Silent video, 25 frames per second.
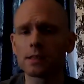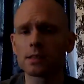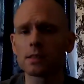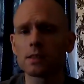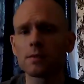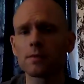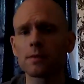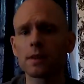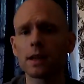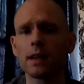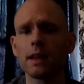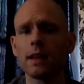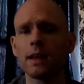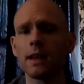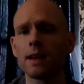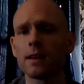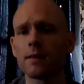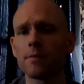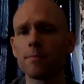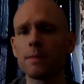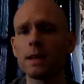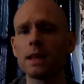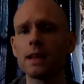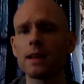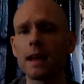intensive,
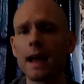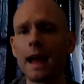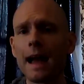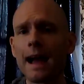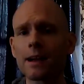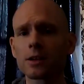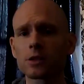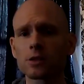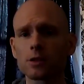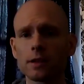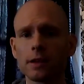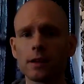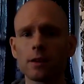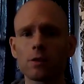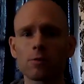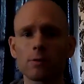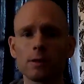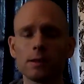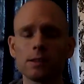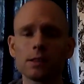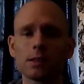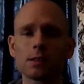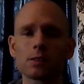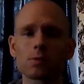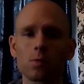and meat actually
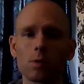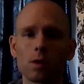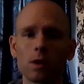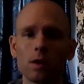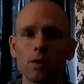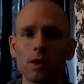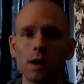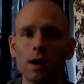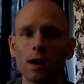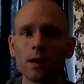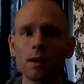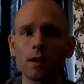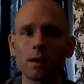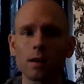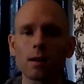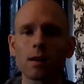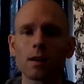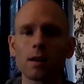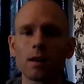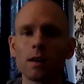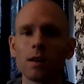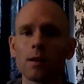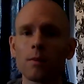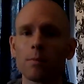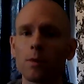increases world
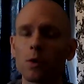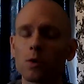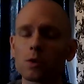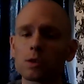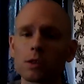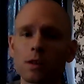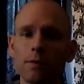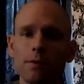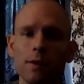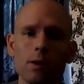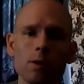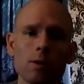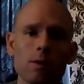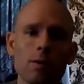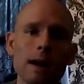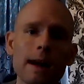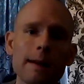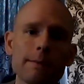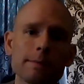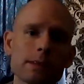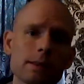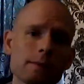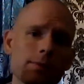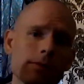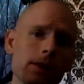hunger. Most of our
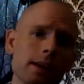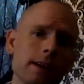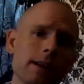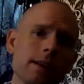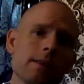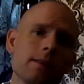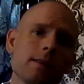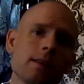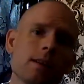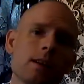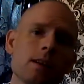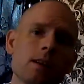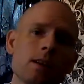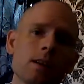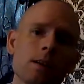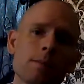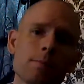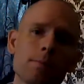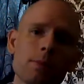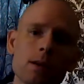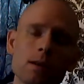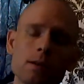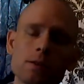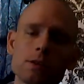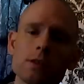crops feed
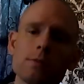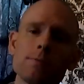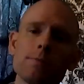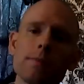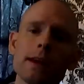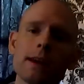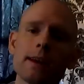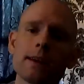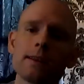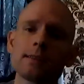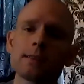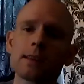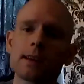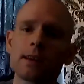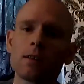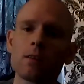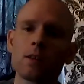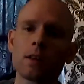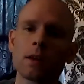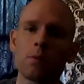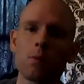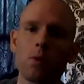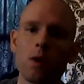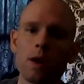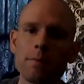birds and pigs at
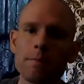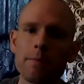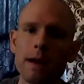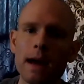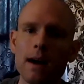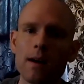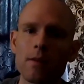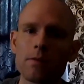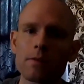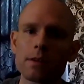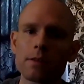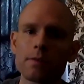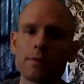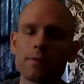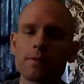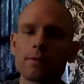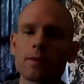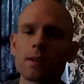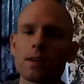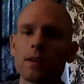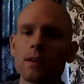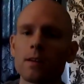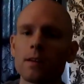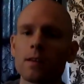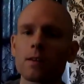only 1 pound of
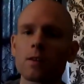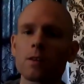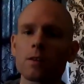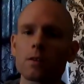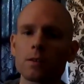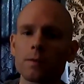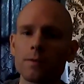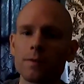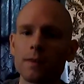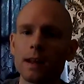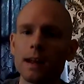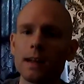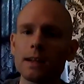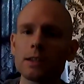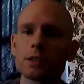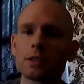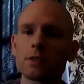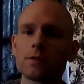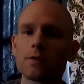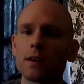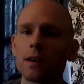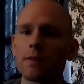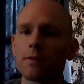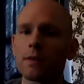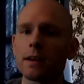cooked
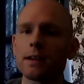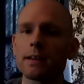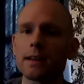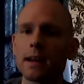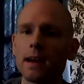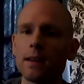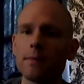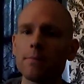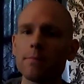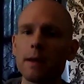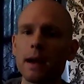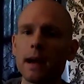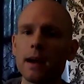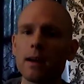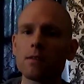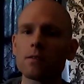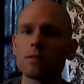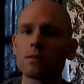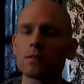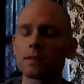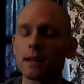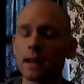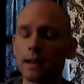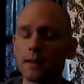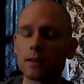flesh for every 10
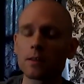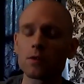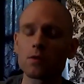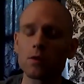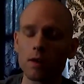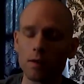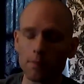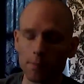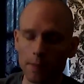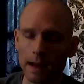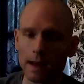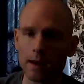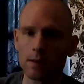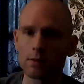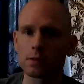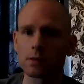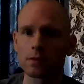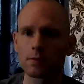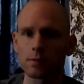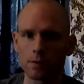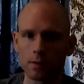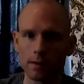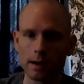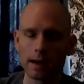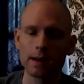to 12
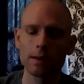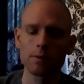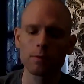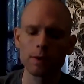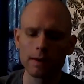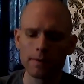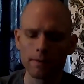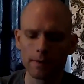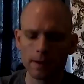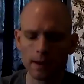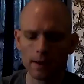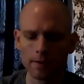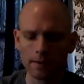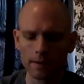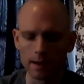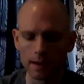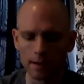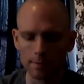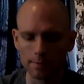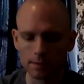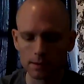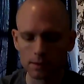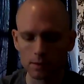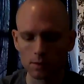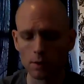pounds of grain we feed
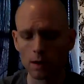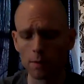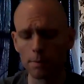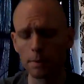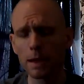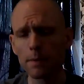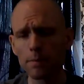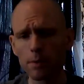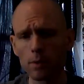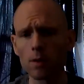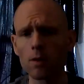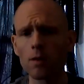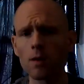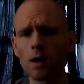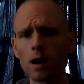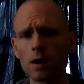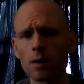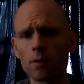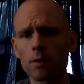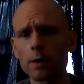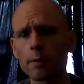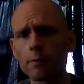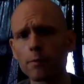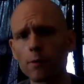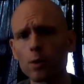them. So while people go
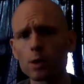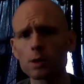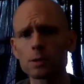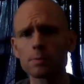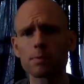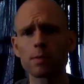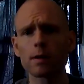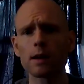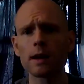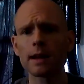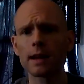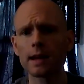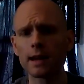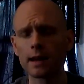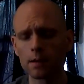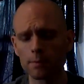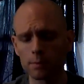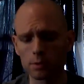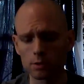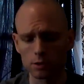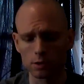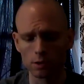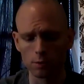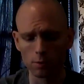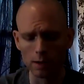hungry, force-bred
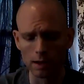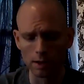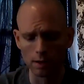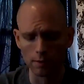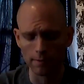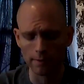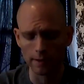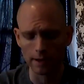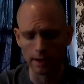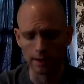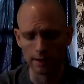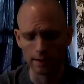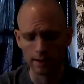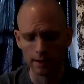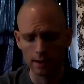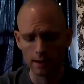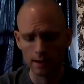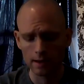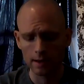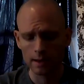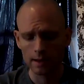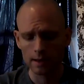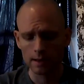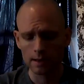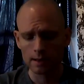animals are well fed.
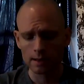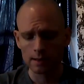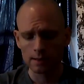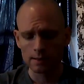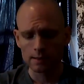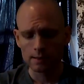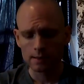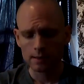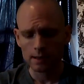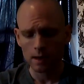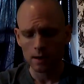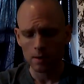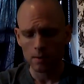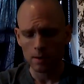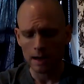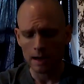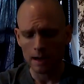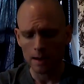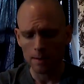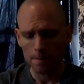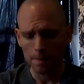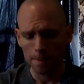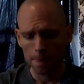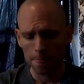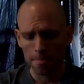
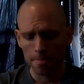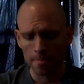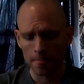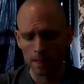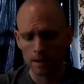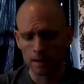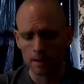So